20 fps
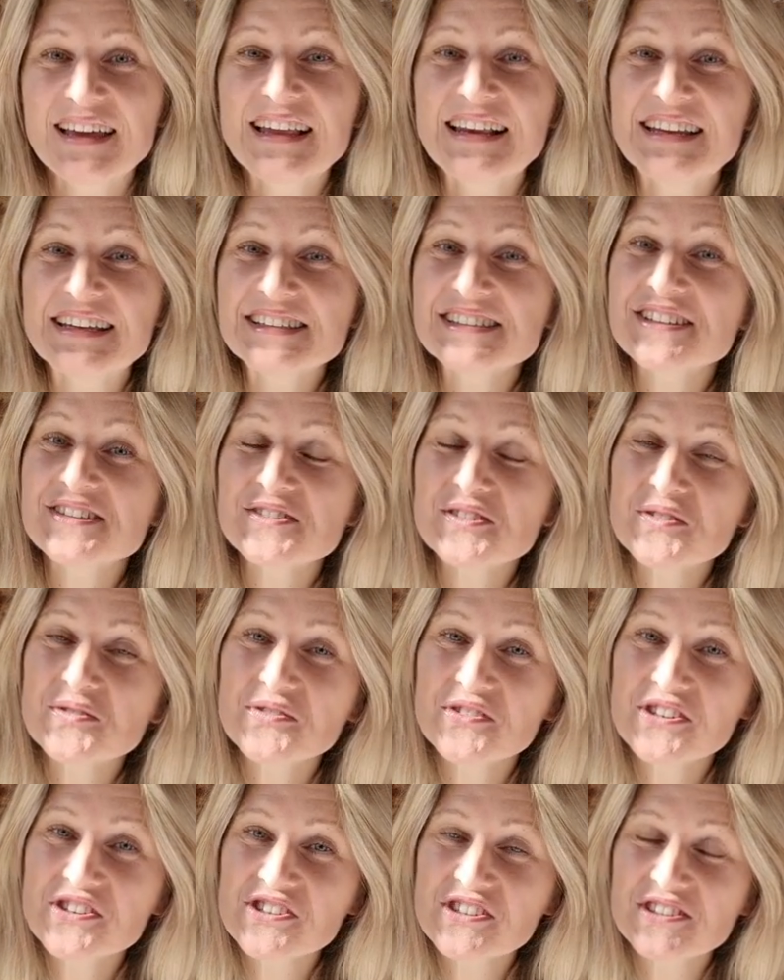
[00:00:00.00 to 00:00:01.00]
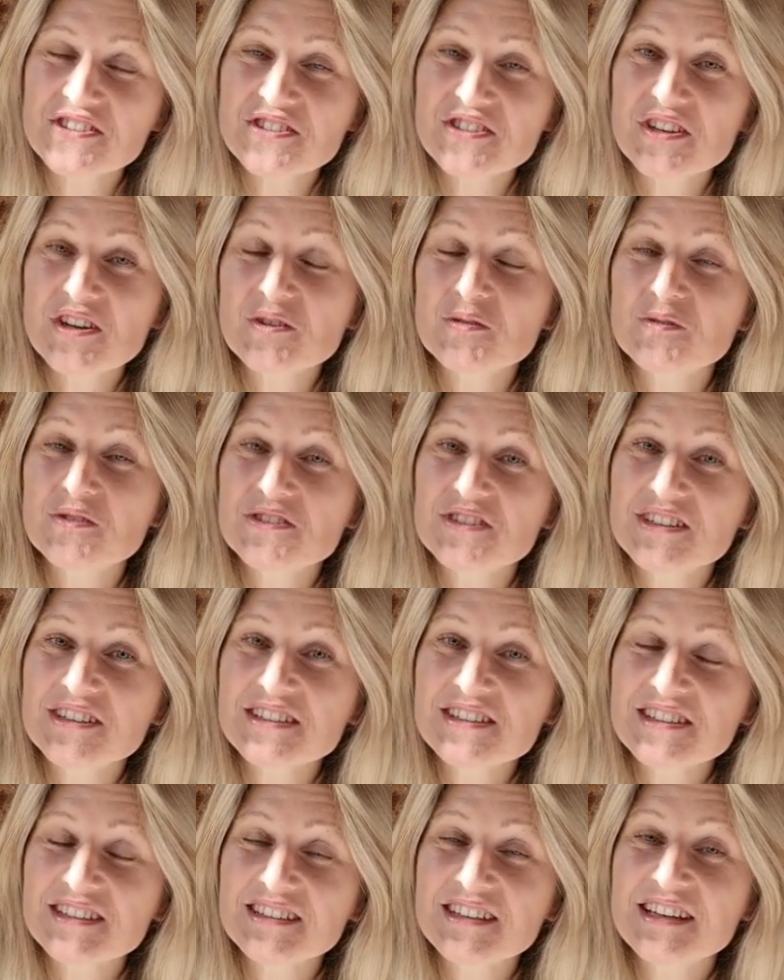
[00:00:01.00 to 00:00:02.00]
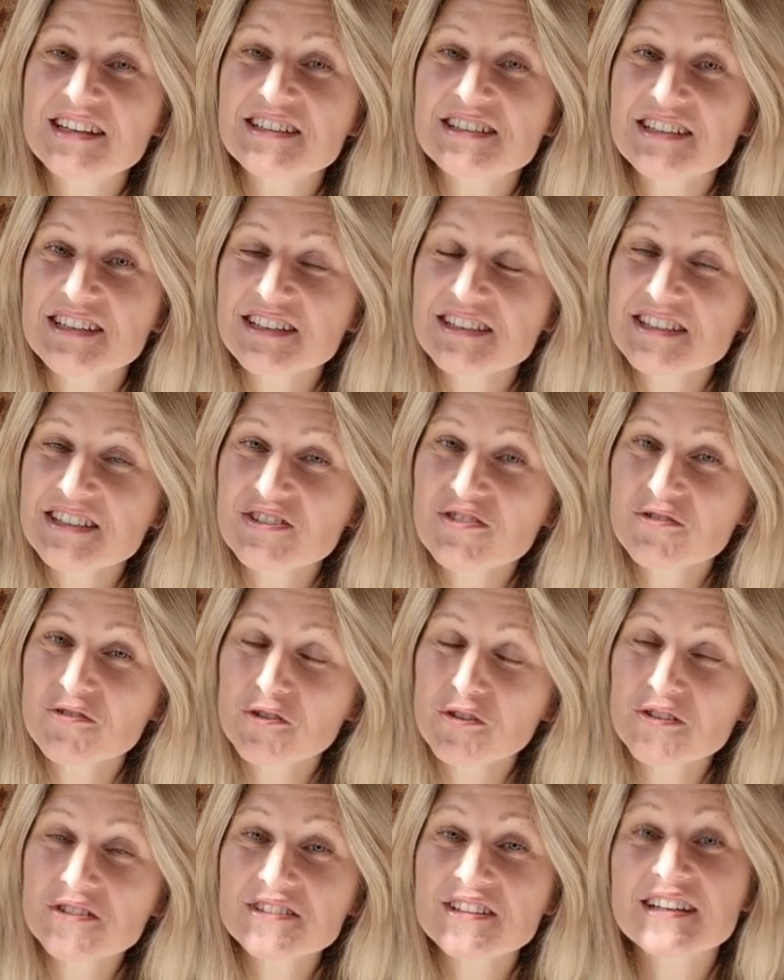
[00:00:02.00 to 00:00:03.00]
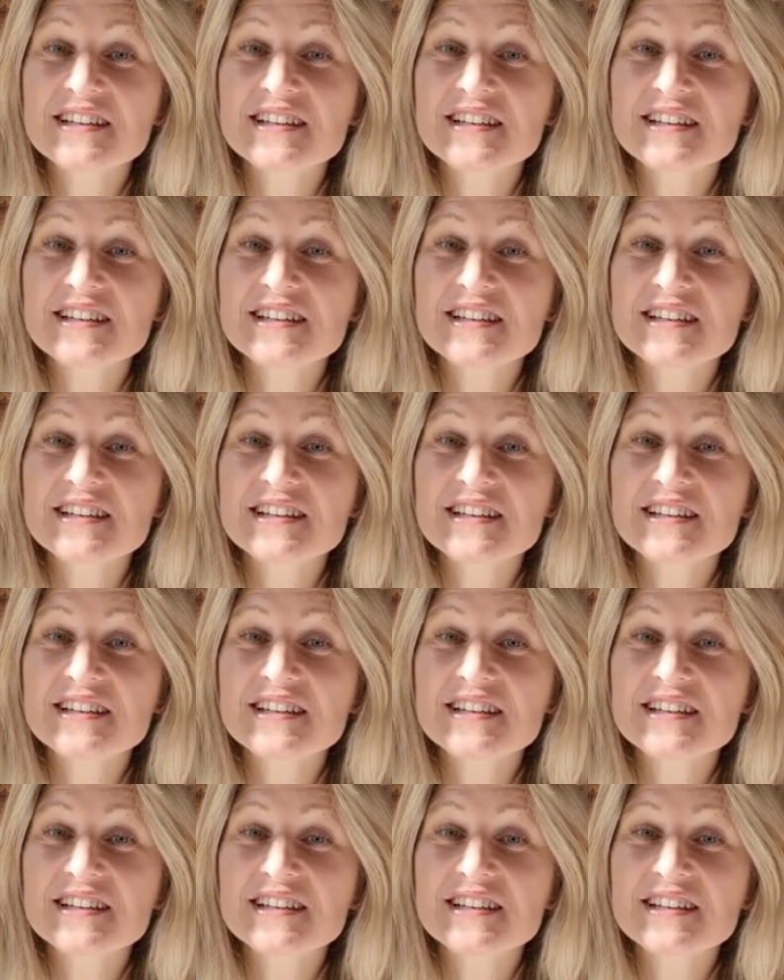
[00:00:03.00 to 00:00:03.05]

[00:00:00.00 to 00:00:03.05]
Letter to Ephesians was written 61st,